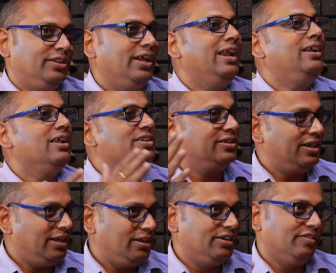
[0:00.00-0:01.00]
The
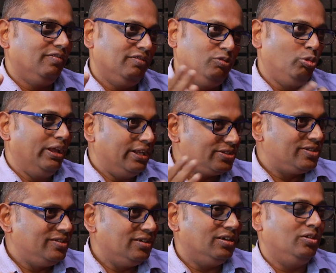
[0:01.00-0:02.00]
intensity varies.
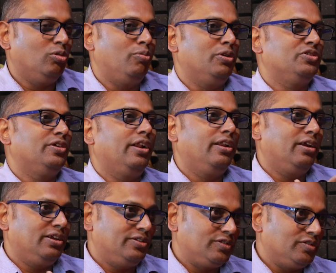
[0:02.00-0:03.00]
A low pressure
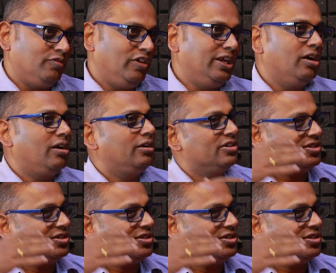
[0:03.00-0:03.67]
area is weaker,